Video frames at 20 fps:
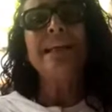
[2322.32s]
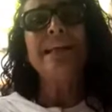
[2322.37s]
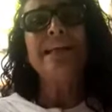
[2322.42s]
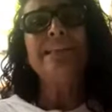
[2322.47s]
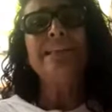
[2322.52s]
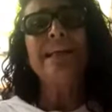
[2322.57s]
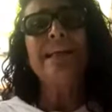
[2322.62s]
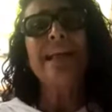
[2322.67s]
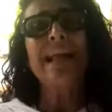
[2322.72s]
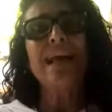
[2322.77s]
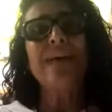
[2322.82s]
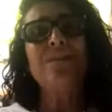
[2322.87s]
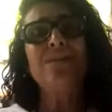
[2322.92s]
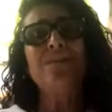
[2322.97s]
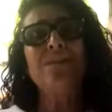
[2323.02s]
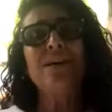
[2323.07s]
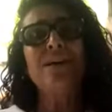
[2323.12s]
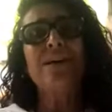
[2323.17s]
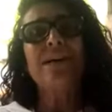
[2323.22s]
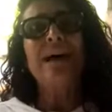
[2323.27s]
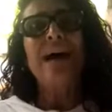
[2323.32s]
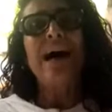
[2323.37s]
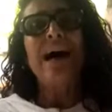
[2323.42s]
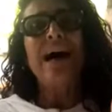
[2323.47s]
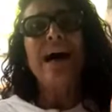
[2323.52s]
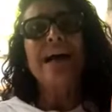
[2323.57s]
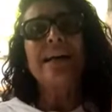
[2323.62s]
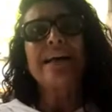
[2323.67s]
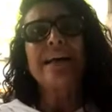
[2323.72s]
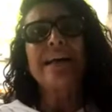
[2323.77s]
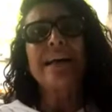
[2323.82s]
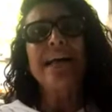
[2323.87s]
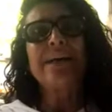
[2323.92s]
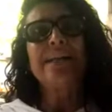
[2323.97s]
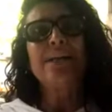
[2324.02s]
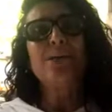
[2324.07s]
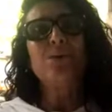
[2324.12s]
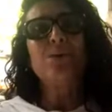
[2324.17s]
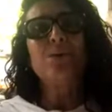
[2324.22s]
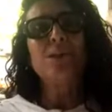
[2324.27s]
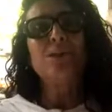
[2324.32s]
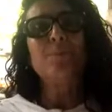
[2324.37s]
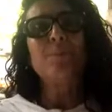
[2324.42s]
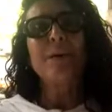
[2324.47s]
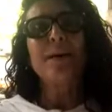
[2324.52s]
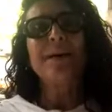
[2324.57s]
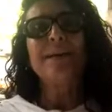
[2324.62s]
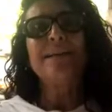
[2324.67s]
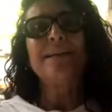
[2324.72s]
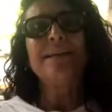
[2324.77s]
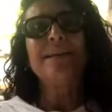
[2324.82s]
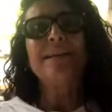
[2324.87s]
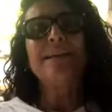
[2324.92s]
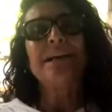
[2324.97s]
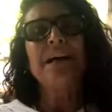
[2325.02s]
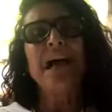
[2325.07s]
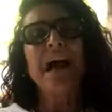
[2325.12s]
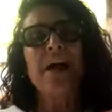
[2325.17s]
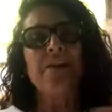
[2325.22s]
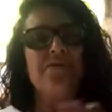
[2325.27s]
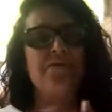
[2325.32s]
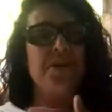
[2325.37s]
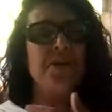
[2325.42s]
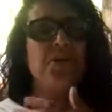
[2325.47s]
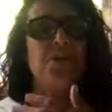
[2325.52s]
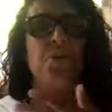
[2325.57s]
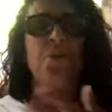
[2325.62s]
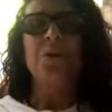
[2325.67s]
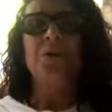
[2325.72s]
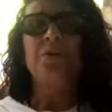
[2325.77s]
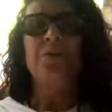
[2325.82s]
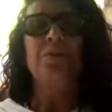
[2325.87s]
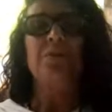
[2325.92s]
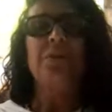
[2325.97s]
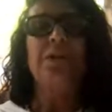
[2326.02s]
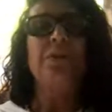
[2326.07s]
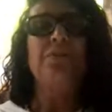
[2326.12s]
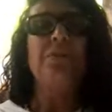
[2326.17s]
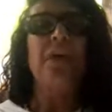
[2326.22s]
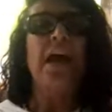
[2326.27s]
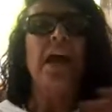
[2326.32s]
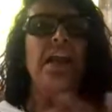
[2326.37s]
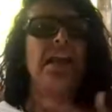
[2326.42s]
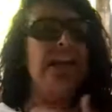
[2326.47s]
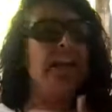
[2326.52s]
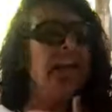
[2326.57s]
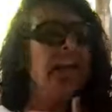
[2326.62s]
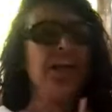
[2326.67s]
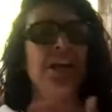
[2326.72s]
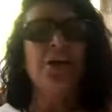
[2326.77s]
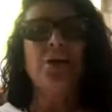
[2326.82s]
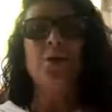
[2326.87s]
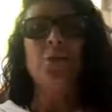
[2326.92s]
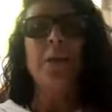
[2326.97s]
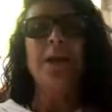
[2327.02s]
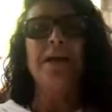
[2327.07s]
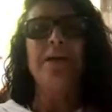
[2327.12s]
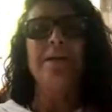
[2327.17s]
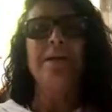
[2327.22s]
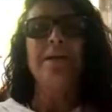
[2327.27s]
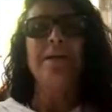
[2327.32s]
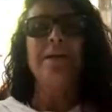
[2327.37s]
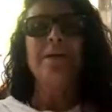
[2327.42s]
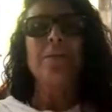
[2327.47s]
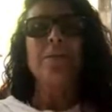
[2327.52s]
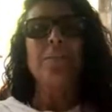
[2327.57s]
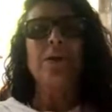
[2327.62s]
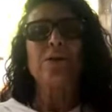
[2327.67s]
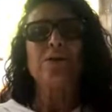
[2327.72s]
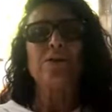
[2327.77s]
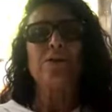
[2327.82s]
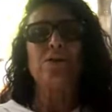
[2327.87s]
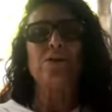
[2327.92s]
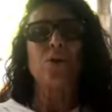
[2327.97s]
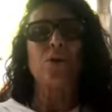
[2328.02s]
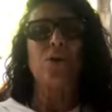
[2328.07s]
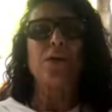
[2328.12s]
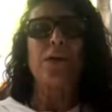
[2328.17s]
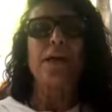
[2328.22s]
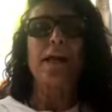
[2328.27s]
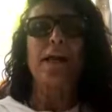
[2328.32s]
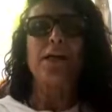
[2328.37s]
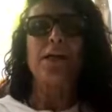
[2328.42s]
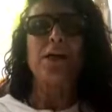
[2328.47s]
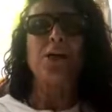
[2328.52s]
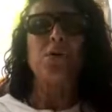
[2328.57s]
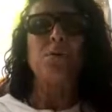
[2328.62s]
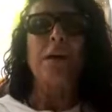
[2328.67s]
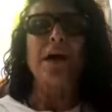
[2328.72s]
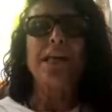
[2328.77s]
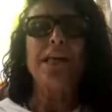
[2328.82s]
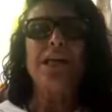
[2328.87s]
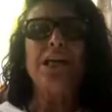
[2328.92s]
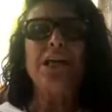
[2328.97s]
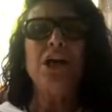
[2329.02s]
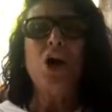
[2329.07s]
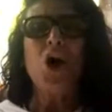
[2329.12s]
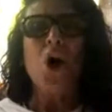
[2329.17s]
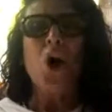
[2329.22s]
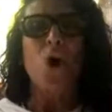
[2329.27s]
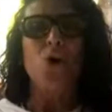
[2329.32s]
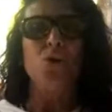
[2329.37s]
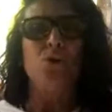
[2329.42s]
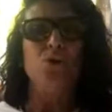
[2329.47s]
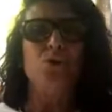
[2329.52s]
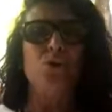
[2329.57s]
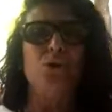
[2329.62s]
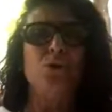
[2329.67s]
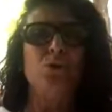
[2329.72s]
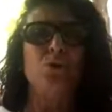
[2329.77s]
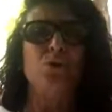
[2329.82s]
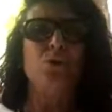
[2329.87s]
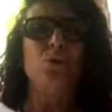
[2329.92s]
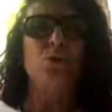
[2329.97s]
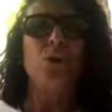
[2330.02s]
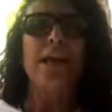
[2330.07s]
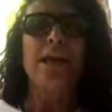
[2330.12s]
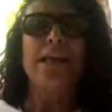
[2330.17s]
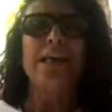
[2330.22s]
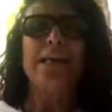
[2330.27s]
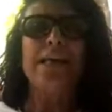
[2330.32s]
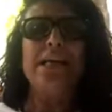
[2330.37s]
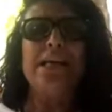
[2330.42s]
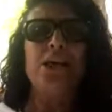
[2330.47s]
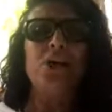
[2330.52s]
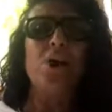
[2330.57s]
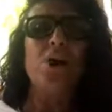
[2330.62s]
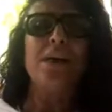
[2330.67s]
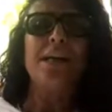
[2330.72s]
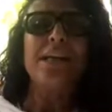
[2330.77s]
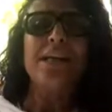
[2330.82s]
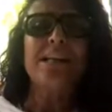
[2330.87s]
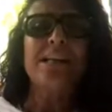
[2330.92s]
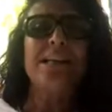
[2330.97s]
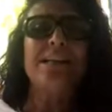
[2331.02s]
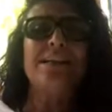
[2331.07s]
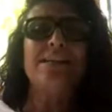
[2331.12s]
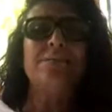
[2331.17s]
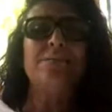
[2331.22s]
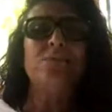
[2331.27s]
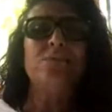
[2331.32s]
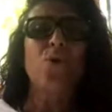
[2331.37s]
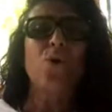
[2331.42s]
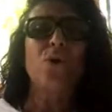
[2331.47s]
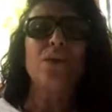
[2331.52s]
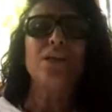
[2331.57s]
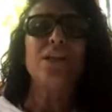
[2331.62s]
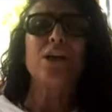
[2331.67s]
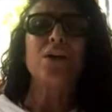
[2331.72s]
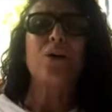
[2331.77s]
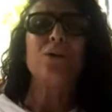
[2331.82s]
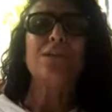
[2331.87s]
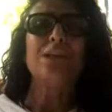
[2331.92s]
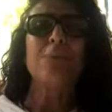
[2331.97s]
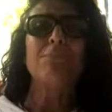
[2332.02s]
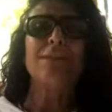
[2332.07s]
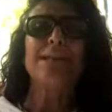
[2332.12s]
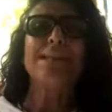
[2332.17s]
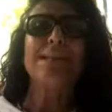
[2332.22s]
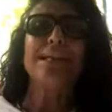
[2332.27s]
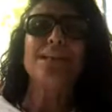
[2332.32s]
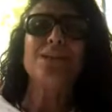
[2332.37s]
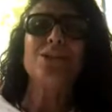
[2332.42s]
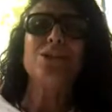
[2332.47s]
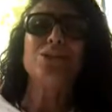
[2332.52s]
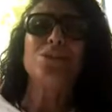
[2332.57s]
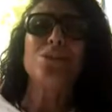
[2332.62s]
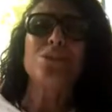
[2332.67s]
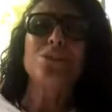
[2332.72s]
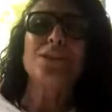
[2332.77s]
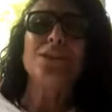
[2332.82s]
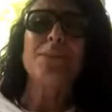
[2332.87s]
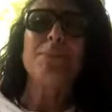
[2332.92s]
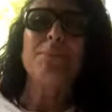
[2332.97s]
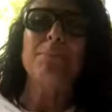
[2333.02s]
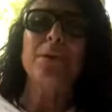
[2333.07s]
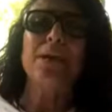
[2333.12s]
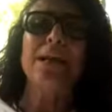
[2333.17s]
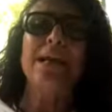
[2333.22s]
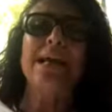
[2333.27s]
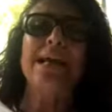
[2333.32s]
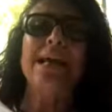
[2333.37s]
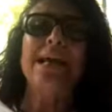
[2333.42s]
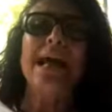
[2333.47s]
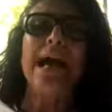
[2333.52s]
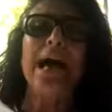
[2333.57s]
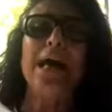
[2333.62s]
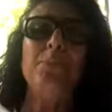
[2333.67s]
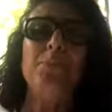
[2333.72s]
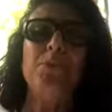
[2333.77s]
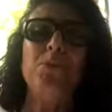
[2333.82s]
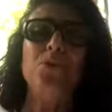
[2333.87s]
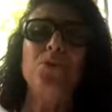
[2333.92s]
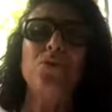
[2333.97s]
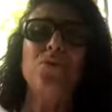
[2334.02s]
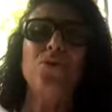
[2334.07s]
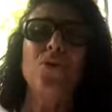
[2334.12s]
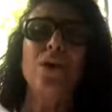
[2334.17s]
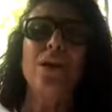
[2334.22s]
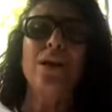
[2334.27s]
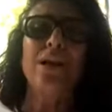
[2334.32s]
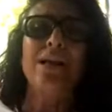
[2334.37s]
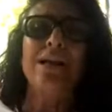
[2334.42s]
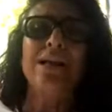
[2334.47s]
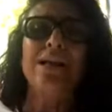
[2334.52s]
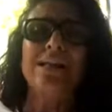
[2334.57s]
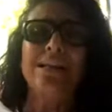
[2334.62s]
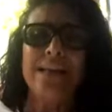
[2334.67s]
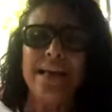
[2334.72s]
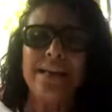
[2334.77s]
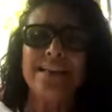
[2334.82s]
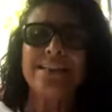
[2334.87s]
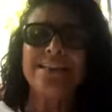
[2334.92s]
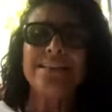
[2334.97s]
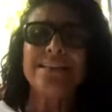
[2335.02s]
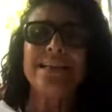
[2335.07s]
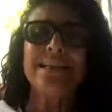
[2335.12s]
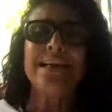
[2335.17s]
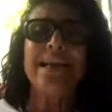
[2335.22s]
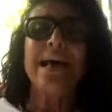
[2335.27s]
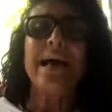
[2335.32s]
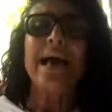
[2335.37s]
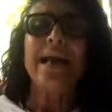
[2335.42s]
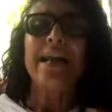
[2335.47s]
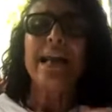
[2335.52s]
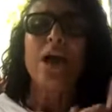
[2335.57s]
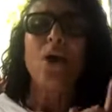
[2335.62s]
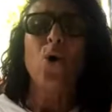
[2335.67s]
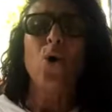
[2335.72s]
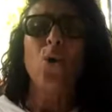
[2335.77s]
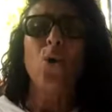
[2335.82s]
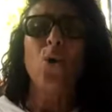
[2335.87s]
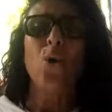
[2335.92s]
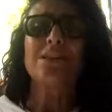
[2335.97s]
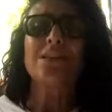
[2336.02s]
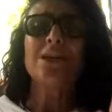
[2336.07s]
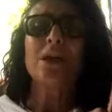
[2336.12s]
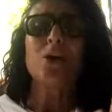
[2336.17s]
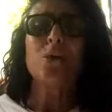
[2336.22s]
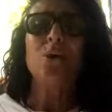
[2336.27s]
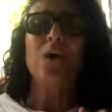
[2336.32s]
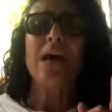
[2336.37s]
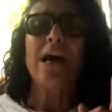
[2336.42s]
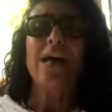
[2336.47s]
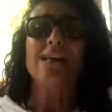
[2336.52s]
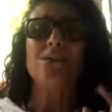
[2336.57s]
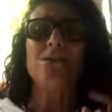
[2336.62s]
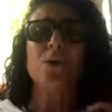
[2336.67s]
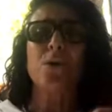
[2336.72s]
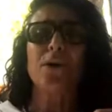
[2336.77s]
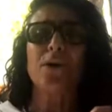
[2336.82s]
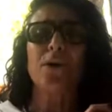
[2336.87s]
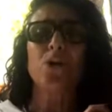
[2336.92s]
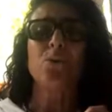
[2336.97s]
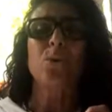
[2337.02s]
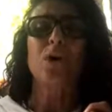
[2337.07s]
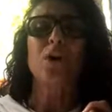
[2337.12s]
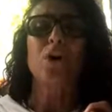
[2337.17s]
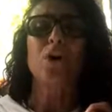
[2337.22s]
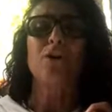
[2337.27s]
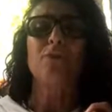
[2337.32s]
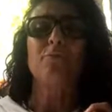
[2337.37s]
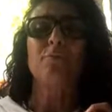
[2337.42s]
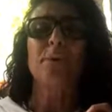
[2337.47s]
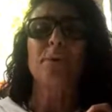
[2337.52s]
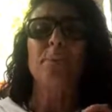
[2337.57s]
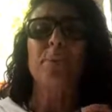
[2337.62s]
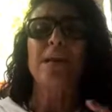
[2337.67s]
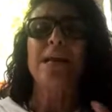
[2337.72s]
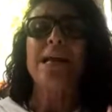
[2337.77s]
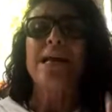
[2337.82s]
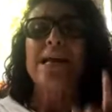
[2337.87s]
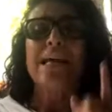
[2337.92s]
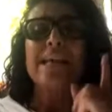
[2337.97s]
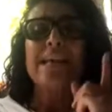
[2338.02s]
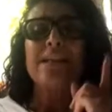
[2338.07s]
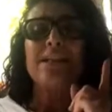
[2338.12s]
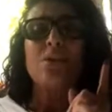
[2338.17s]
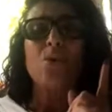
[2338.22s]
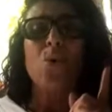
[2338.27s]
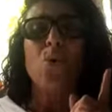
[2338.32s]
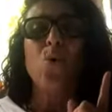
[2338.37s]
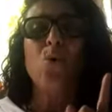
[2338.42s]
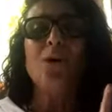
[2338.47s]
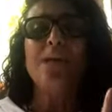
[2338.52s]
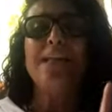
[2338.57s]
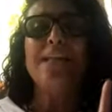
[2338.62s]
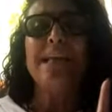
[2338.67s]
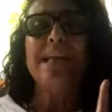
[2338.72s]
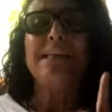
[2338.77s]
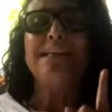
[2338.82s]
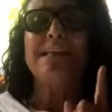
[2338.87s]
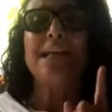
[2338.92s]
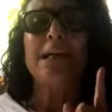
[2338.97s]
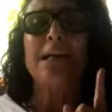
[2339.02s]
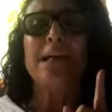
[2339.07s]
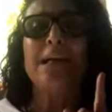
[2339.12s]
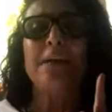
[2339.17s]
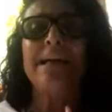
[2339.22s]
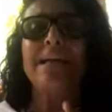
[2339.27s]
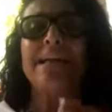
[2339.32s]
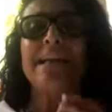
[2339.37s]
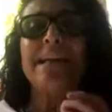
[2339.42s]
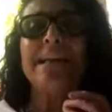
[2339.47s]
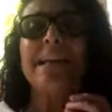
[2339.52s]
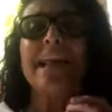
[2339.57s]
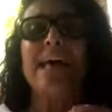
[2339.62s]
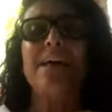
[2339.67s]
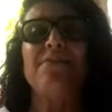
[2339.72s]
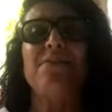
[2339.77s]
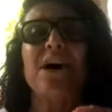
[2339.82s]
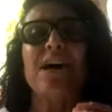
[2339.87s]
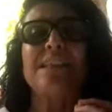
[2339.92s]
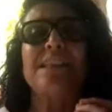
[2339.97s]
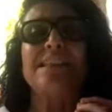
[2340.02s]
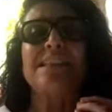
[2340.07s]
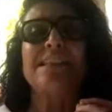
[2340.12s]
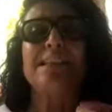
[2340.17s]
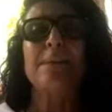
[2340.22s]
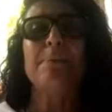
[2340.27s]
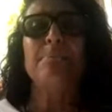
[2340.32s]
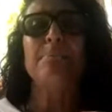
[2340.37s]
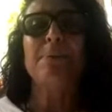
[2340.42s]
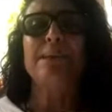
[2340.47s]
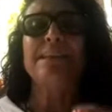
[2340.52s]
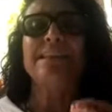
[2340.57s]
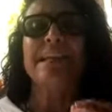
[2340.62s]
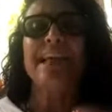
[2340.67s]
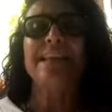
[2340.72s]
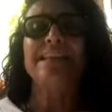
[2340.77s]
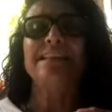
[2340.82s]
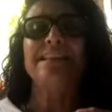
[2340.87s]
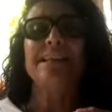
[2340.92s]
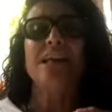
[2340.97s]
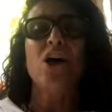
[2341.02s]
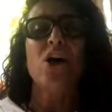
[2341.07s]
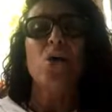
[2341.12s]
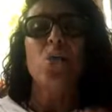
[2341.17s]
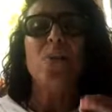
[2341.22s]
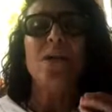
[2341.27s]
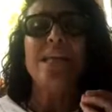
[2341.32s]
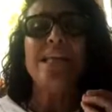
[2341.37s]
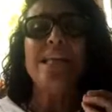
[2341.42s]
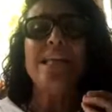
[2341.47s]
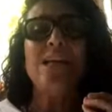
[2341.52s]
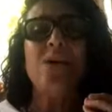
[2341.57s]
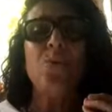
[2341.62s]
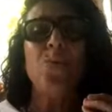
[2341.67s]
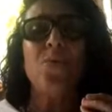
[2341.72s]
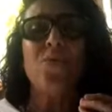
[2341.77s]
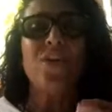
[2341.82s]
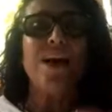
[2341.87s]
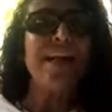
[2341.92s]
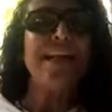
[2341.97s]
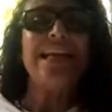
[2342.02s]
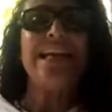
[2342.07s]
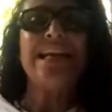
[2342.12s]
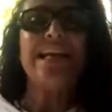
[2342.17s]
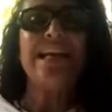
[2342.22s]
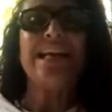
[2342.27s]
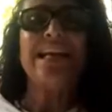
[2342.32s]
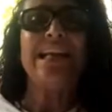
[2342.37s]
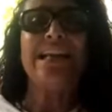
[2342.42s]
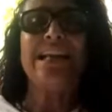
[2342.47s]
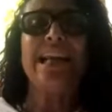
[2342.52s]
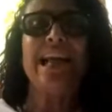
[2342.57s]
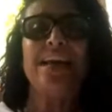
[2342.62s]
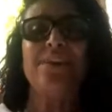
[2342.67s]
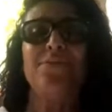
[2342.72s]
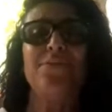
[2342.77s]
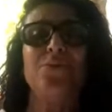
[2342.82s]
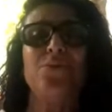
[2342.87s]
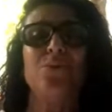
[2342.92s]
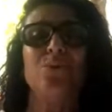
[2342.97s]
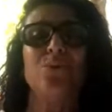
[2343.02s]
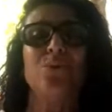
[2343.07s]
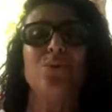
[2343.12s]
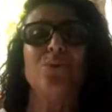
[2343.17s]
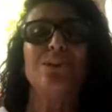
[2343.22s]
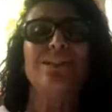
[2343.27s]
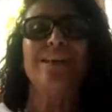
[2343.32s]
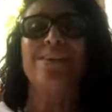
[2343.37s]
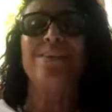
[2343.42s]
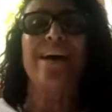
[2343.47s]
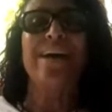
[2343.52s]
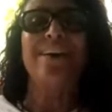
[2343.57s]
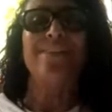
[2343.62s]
in life are connected to the spirit, and we don't give any heed to it because it's not connected to money, or you look like an idiot focusing on something that is so simple and beautiful. Yes. And I hope this corona has taught it to a lot of people. Okay, the only things that matter in life are the simple things. We need very little in life to survive.